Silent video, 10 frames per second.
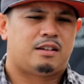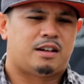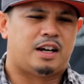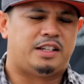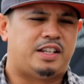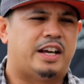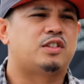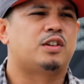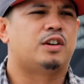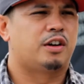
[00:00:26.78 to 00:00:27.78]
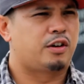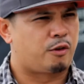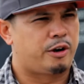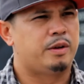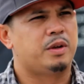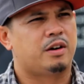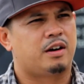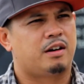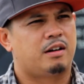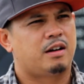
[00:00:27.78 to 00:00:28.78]
a denser,
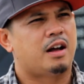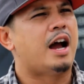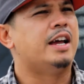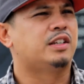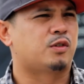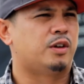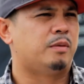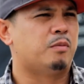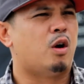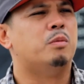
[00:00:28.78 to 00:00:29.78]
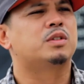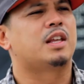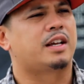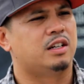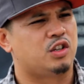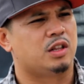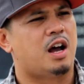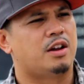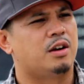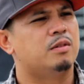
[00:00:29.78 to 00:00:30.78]
creamier ice cream, almost like a
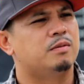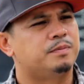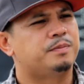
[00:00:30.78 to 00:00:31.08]
gelato.